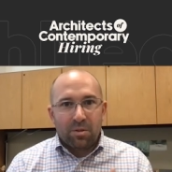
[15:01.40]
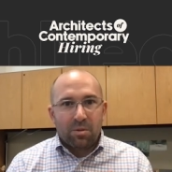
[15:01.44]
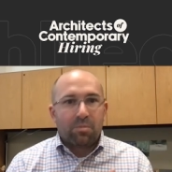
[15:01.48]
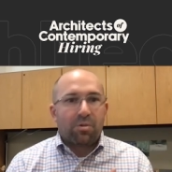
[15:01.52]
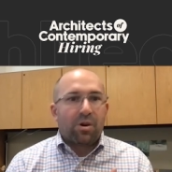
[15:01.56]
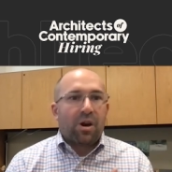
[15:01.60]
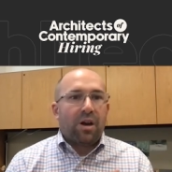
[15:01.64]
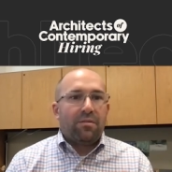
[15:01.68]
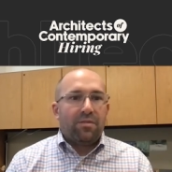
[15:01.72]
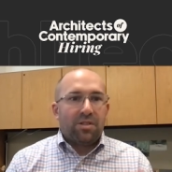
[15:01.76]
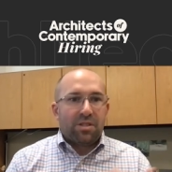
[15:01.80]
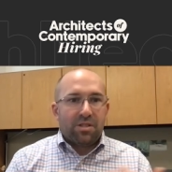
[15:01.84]
from the
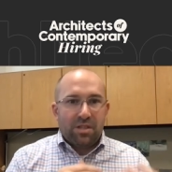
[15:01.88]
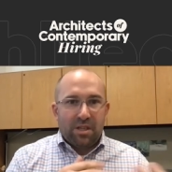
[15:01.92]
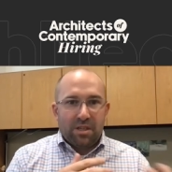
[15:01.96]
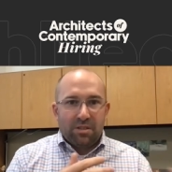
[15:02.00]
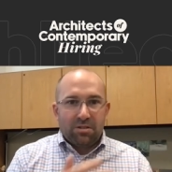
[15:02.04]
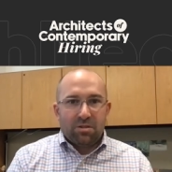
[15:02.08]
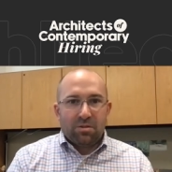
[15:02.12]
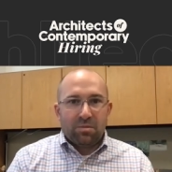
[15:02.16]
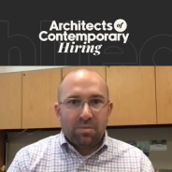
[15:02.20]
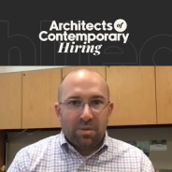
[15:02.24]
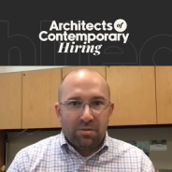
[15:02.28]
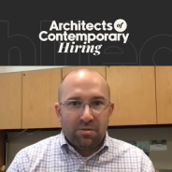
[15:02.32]
private
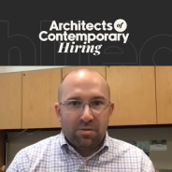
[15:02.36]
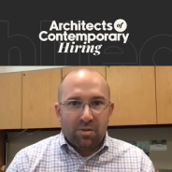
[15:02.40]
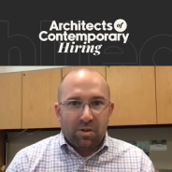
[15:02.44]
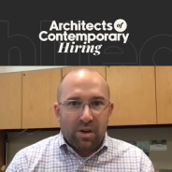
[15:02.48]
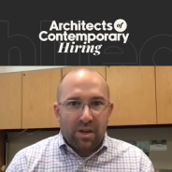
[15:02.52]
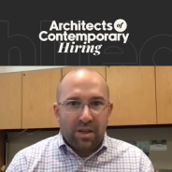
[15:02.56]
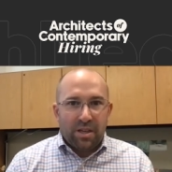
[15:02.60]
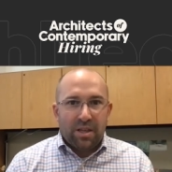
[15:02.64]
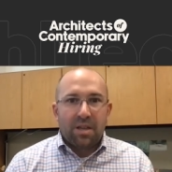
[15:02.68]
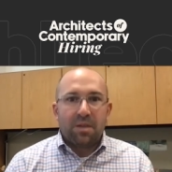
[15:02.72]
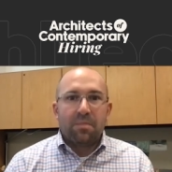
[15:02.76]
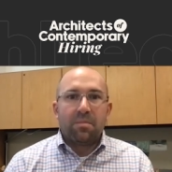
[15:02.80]
sector
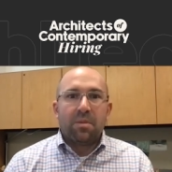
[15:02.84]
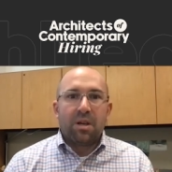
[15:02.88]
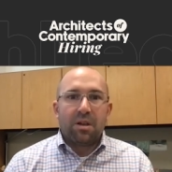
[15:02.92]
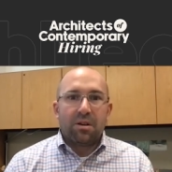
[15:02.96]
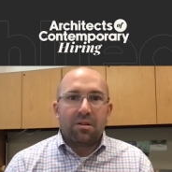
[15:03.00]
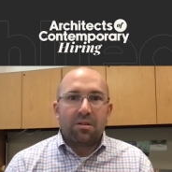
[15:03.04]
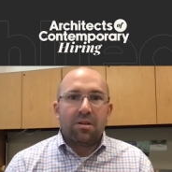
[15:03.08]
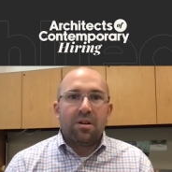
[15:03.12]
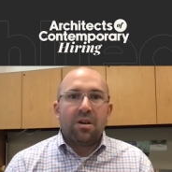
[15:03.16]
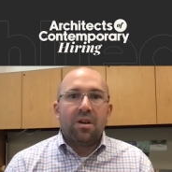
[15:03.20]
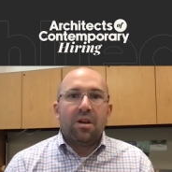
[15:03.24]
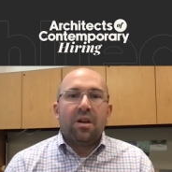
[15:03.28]
before I came
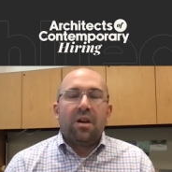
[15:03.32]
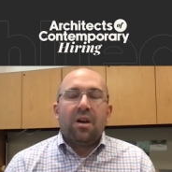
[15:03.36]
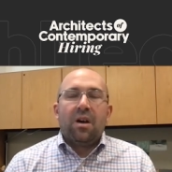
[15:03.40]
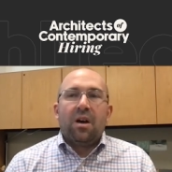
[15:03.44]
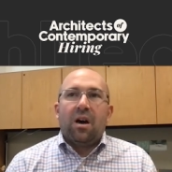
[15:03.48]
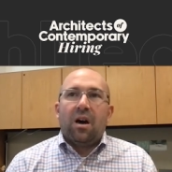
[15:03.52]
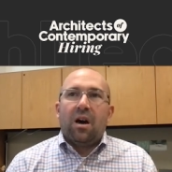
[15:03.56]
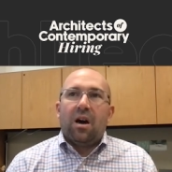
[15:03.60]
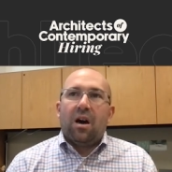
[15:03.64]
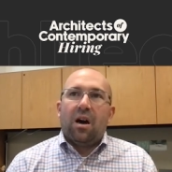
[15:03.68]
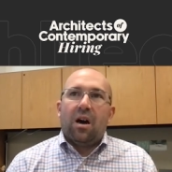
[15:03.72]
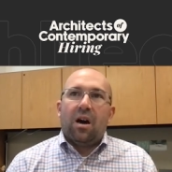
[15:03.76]
here,
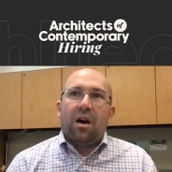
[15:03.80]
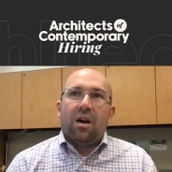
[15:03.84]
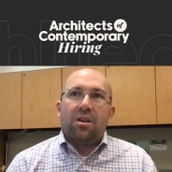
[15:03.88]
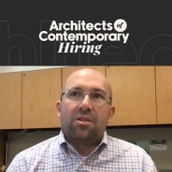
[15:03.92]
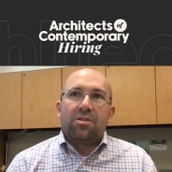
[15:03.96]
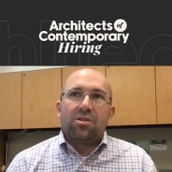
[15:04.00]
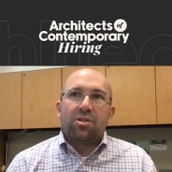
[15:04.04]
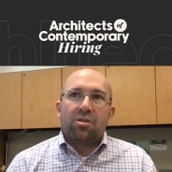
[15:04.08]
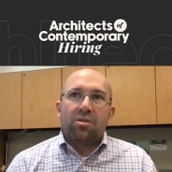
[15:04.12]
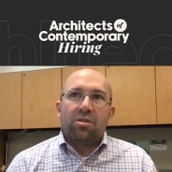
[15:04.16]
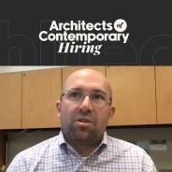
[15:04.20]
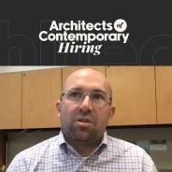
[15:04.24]

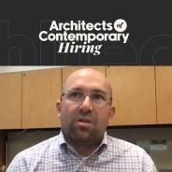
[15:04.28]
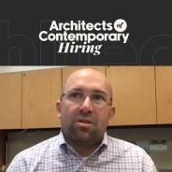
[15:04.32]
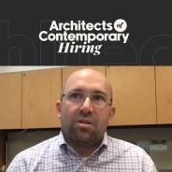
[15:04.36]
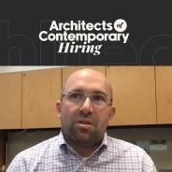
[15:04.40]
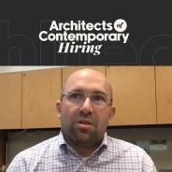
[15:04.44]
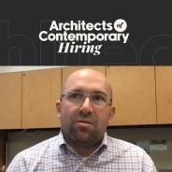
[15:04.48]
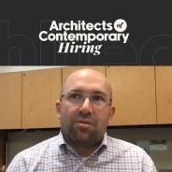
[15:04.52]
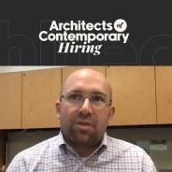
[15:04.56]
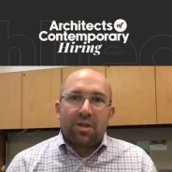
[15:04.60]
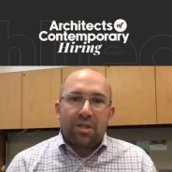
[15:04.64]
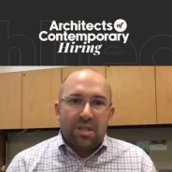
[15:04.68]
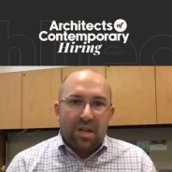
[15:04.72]
so
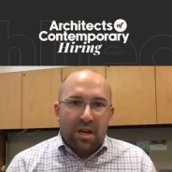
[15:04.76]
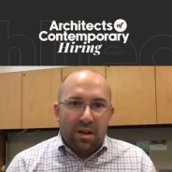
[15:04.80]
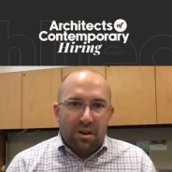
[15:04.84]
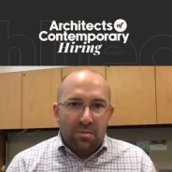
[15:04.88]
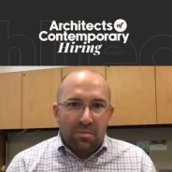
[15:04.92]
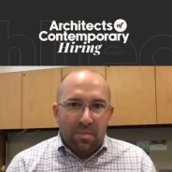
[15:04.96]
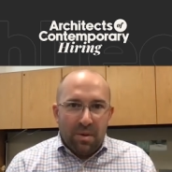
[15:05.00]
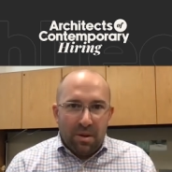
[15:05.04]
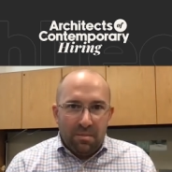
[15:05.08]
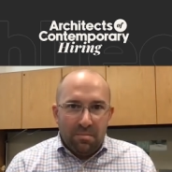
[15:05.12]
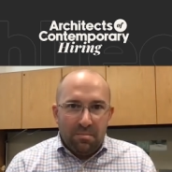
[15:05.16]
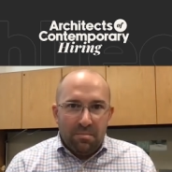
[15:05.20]
the
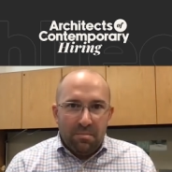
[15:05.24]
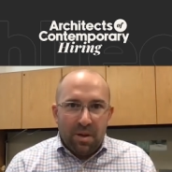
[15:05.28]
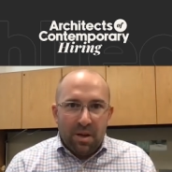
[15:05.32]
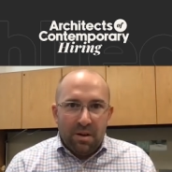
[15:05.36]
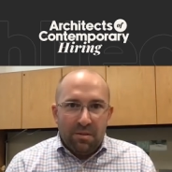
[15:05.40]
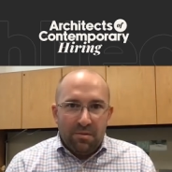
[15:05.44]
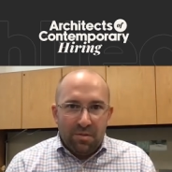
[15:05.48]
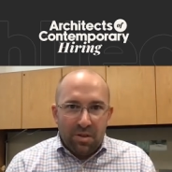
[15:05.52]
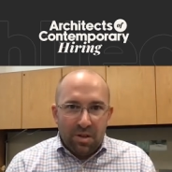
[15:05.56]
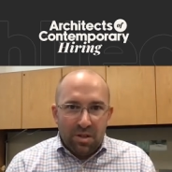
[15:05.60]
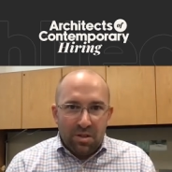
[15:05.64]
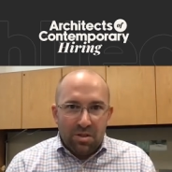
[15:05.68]
retirement
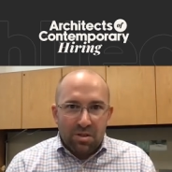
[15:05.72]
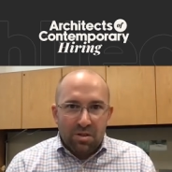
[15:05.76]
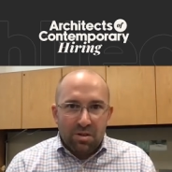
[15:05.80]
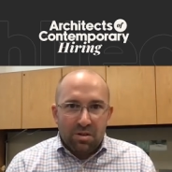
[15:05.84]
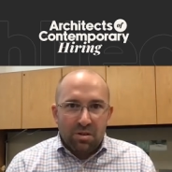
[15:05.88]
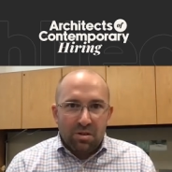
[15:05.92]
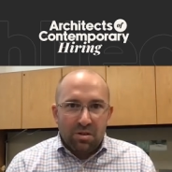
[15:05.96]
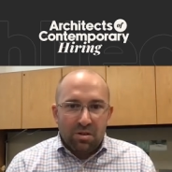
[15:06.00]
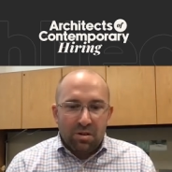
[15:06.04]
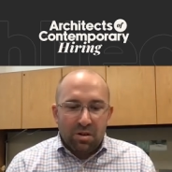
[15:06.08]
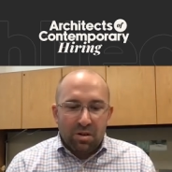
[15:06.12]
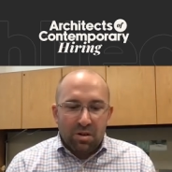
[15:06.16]
benefits
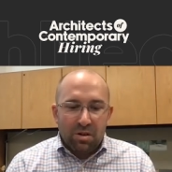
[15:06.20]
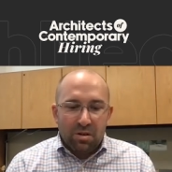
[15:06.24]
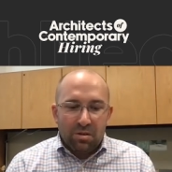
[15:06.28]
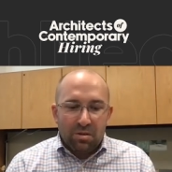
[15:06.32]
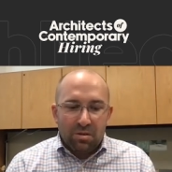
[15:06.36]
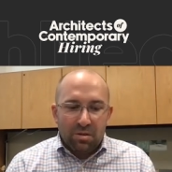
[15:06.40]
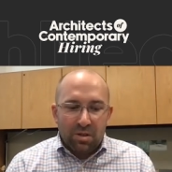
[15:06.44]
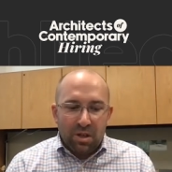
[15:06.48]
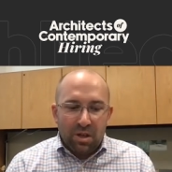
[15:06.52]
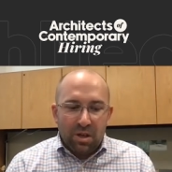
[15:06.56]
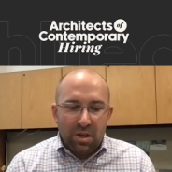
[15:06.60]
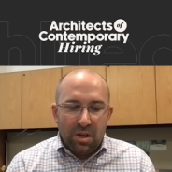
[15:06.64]

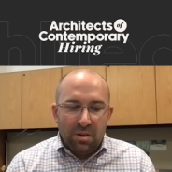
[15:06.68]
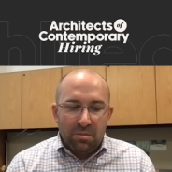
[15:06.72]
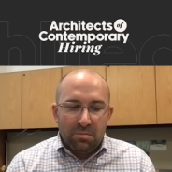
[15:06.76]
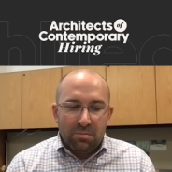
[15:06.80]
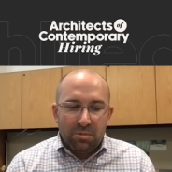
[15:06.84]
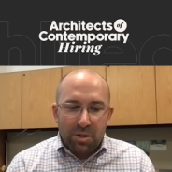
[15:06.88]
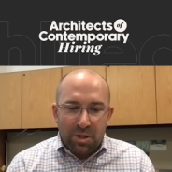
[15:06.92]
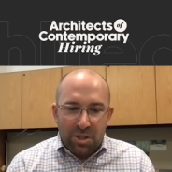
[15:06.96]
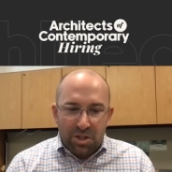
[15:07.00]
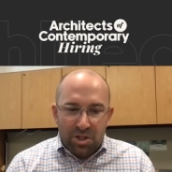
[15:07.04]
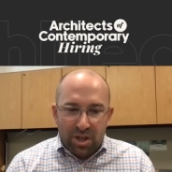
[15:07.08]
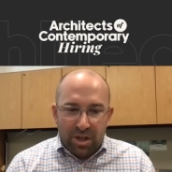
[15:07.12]
are
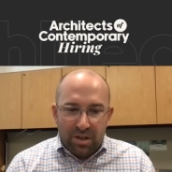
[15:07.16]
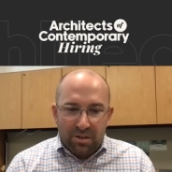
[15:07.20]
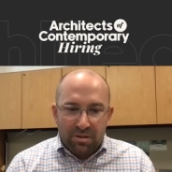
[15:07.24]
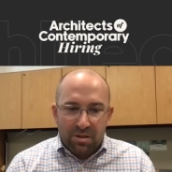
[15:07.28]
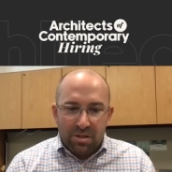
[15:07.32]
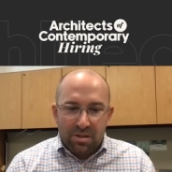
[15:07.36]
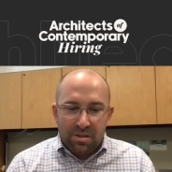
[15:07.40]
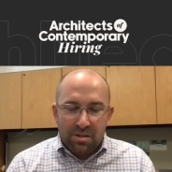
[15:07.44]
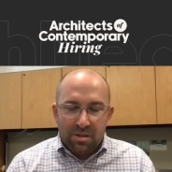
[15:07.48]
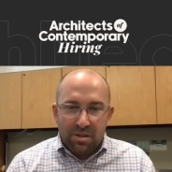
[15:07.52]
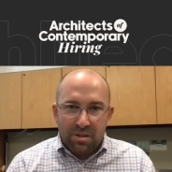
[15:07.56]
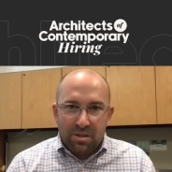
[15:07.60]
pretty
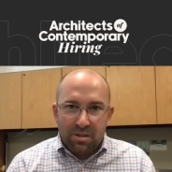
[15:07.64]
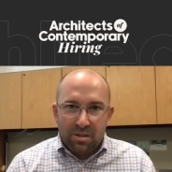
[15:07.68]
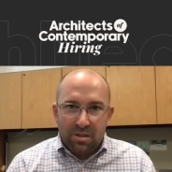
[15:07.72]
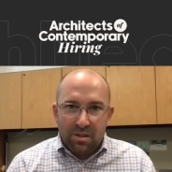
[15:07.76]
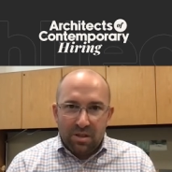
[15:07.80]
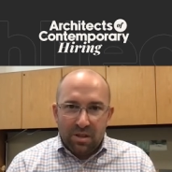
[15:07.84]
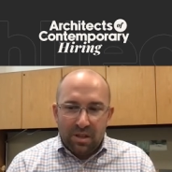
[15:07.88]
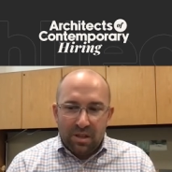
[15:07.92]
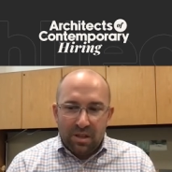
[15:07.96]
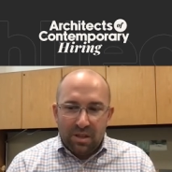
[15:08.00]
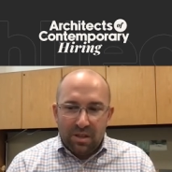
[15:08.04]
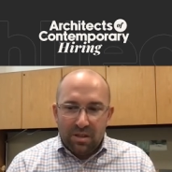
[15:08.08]
generous
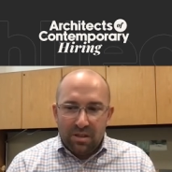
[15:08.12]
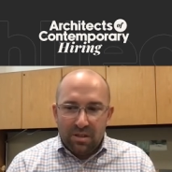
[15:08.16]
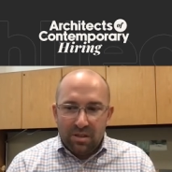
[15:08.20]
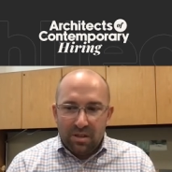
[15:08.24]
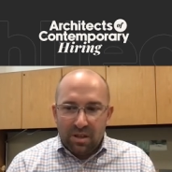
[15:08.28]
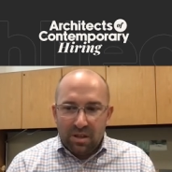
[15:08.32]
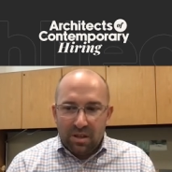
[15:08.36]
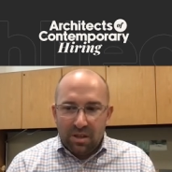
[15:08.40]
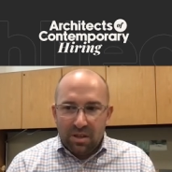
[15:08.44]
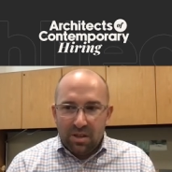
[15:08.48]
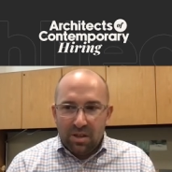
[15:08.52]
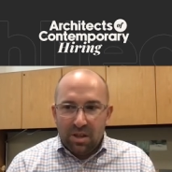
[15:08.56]
and
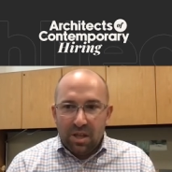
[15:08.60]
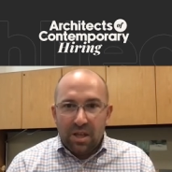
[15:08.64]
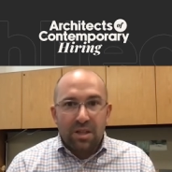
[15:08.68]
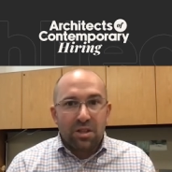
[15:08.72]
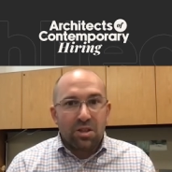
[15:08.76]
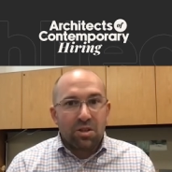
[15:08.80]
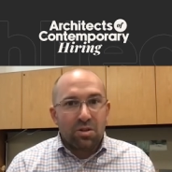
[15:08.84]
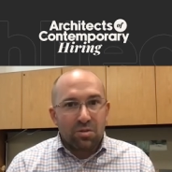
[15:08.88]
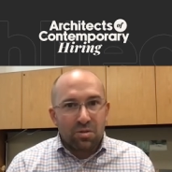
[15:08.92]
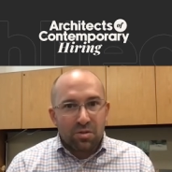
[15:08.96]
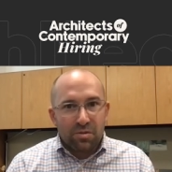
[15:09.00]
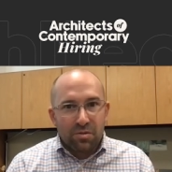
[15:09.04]

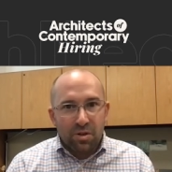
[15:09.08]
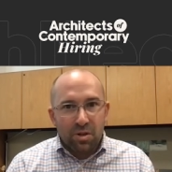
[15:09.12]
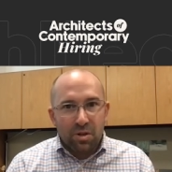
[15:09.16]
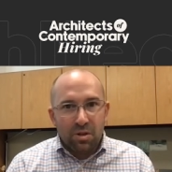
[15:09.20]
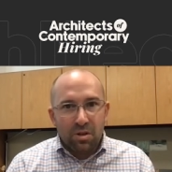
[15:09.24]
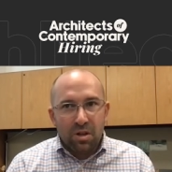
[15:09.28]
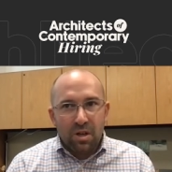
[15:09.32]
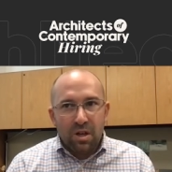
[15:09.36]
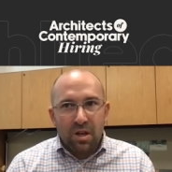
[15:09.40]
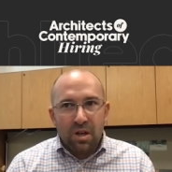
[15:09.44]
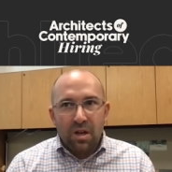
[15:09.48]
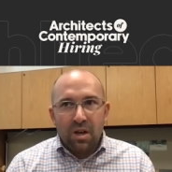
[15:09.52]

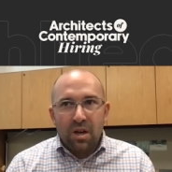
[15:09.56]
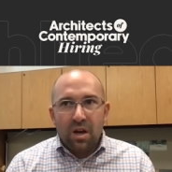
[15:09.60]
useful.